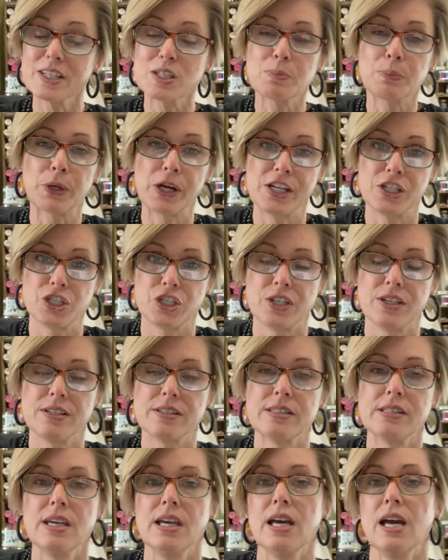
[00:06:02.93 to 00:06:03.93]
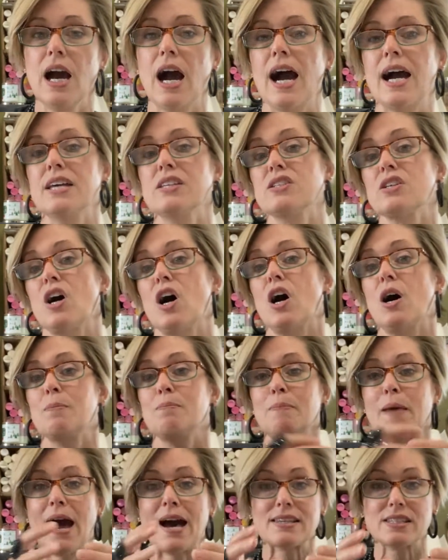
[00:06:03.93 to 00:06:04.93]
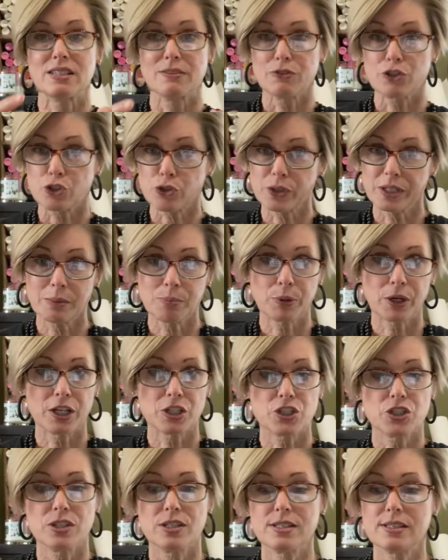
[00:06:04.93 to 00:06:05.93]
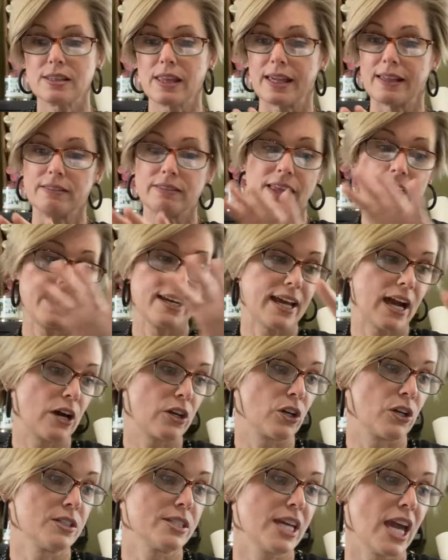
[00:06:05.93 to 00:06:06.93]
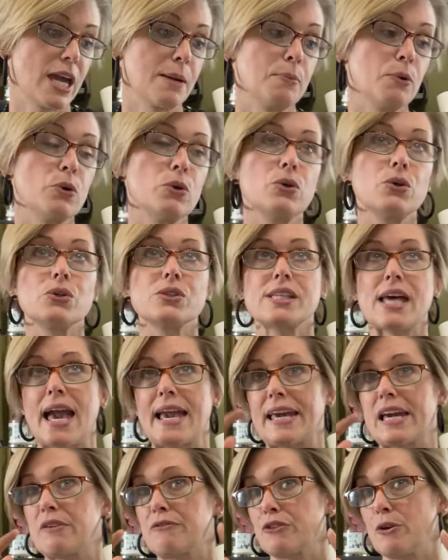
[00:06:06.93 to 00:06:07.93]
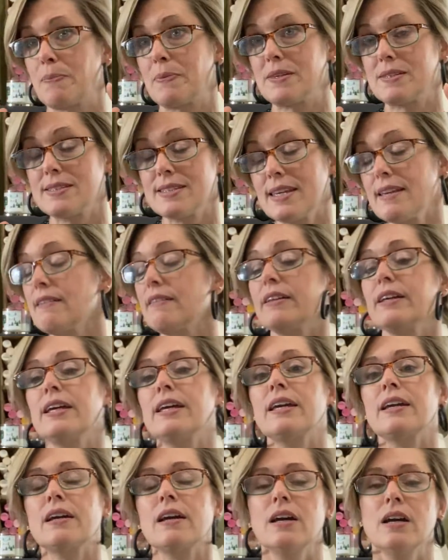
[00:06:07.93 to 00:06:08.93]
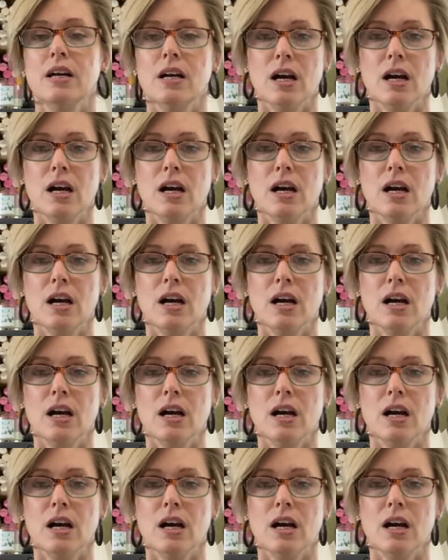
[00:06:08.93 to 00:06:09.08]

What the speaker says: is branches. I saw massive tree branches laid out on tables, hanging from the ceiling.